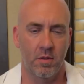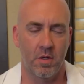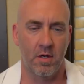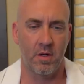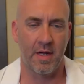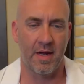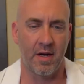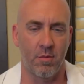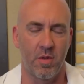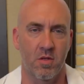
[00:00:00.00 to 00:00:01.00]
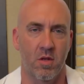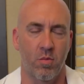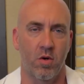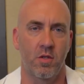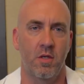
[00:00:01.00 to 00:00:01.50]
That kind of depends on the
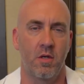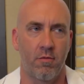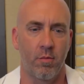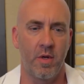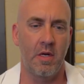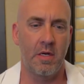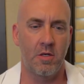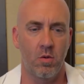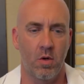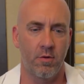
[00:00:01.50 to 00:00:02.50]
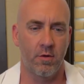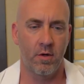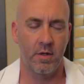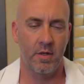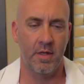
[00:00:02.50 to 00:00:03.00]
person. For me,
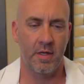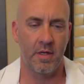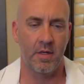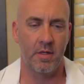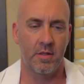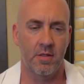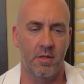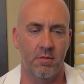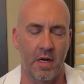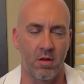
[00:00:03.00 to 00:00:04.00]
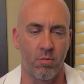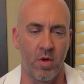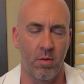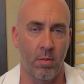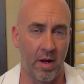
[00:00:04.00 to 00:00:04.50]
200 is kind of the
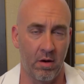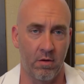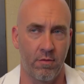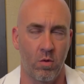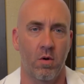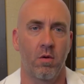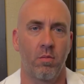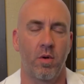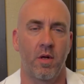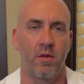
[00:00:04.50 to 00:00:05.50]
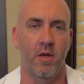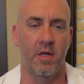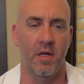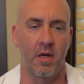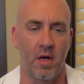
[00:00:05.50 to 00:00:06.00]
minimum I look for, but then
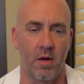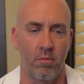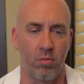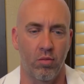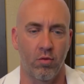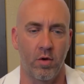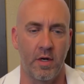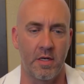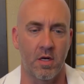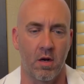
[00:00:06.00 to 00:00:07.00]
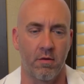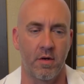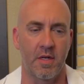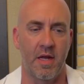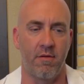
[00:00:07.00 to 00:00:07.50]
again, I'm pretty
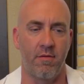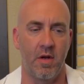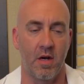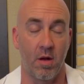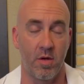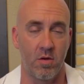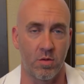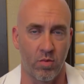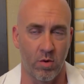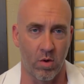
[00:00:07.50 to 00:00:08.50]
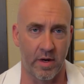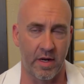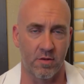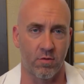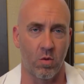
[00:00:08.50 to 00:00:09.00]
tolerant to caffeine, and I've been using
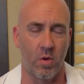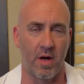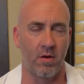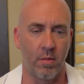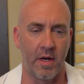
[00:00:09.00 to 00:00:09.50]
pre-workouts for a while.